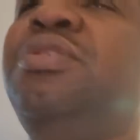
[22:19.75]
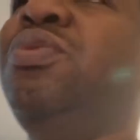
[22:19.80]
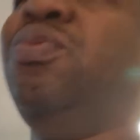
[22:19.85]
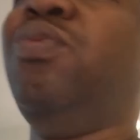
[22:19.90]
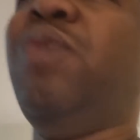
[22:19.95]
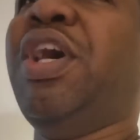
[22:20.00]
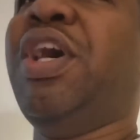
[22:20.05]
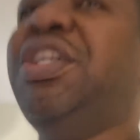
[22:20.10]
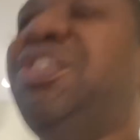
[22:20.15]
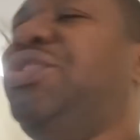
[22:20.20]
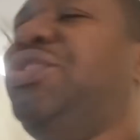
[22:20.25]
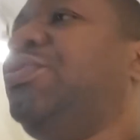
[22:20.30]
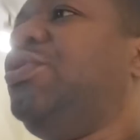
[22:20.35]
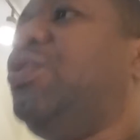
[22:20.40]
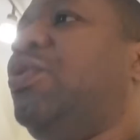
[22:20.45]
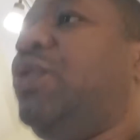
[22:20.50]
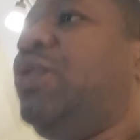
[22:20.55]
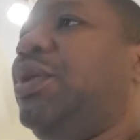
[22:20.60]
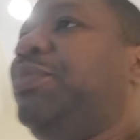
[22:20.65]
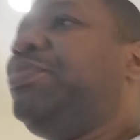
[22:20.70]
Why didn't you
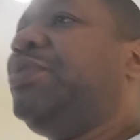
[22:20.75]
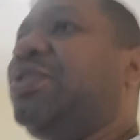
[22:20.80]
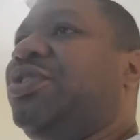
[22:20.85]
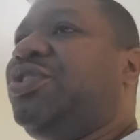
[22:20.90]
go up the